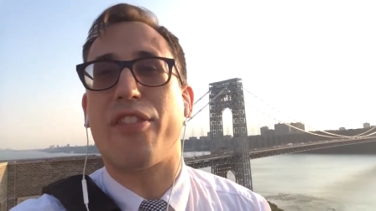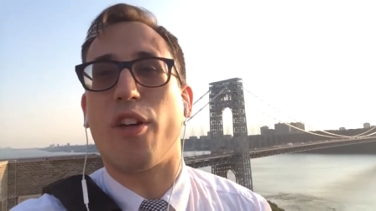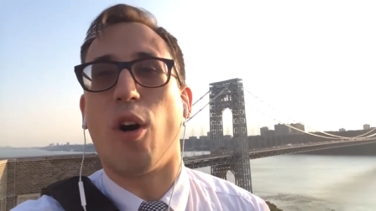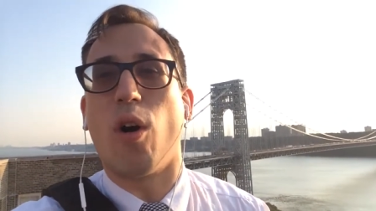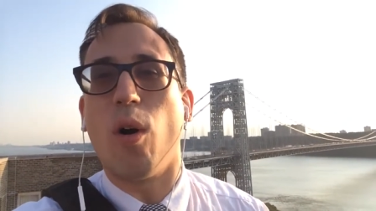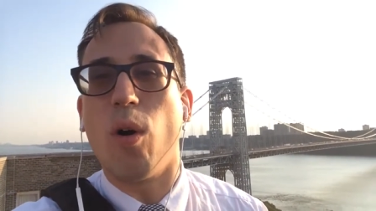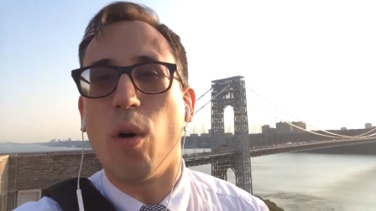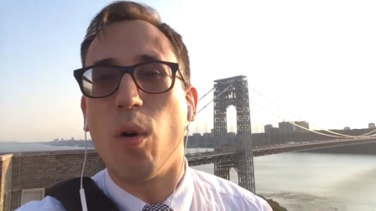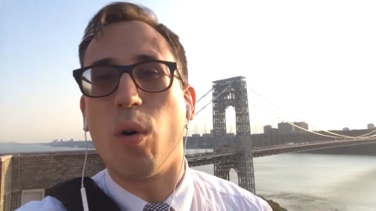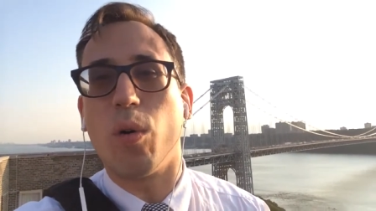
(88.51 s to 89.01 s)
the
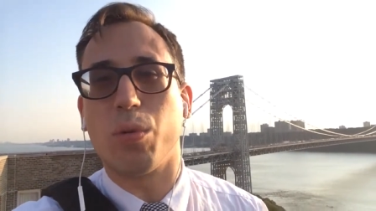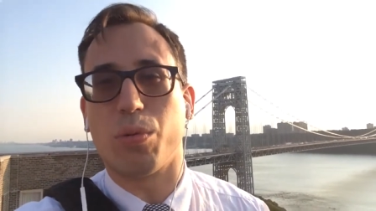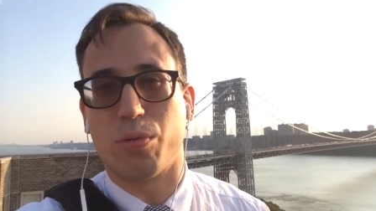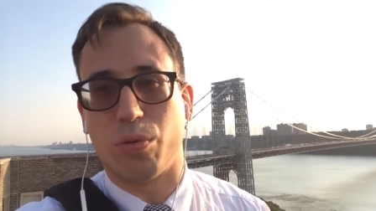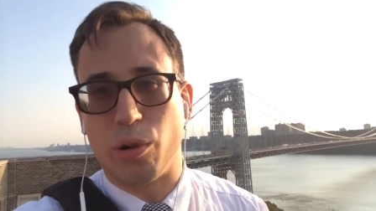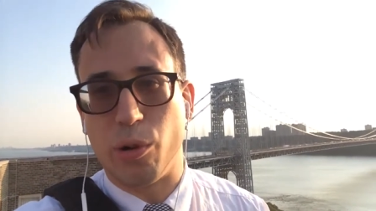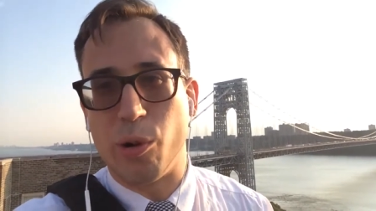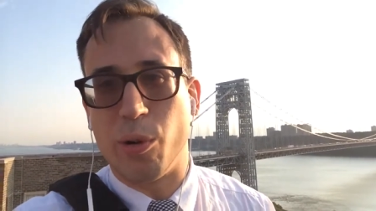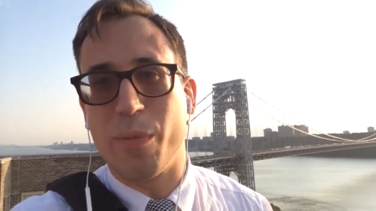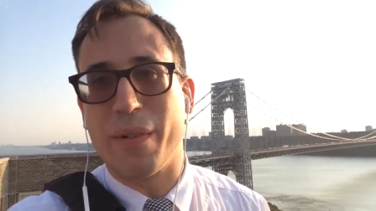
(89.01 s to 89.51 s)
whole
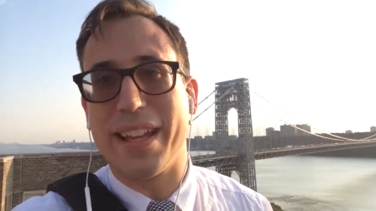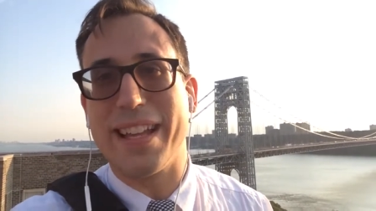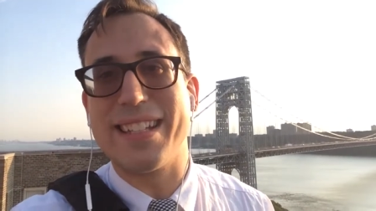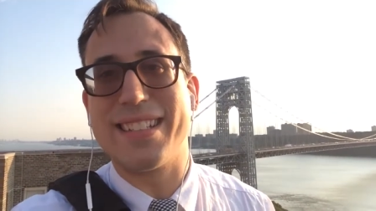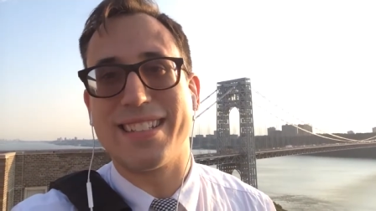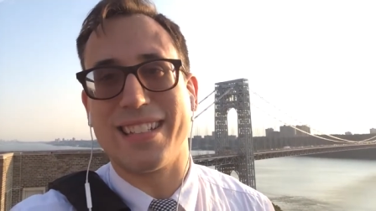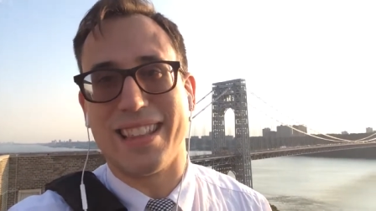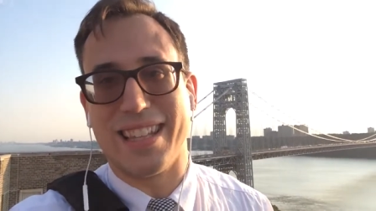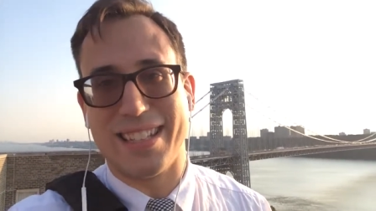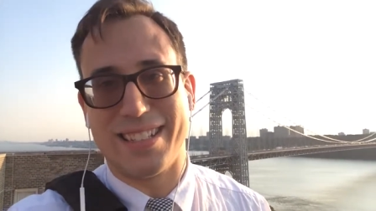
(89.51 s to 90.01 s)
room
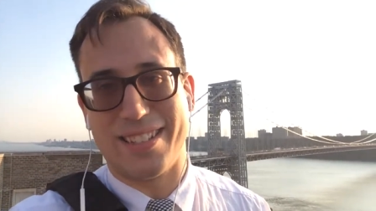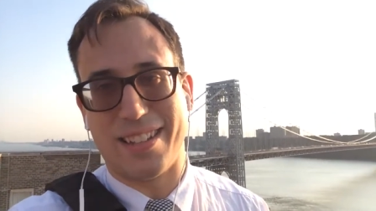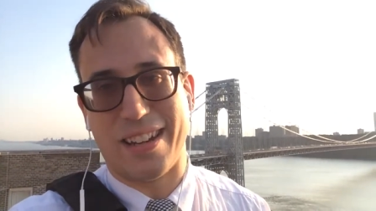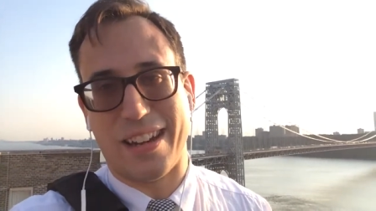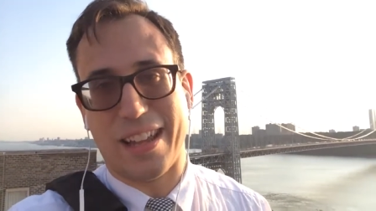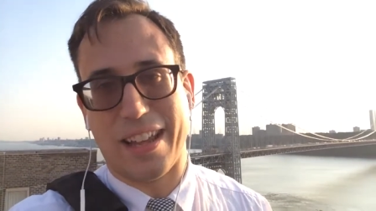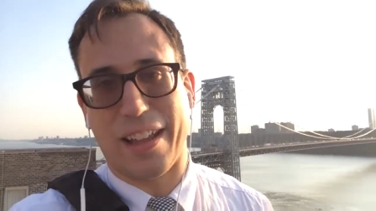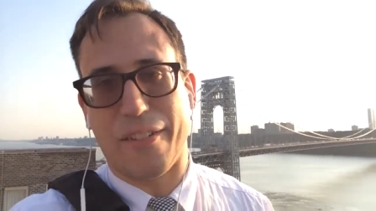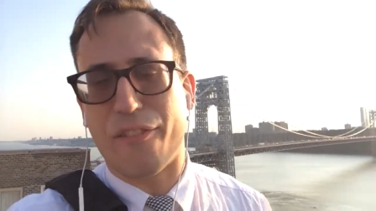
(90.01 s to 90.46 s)
is listening.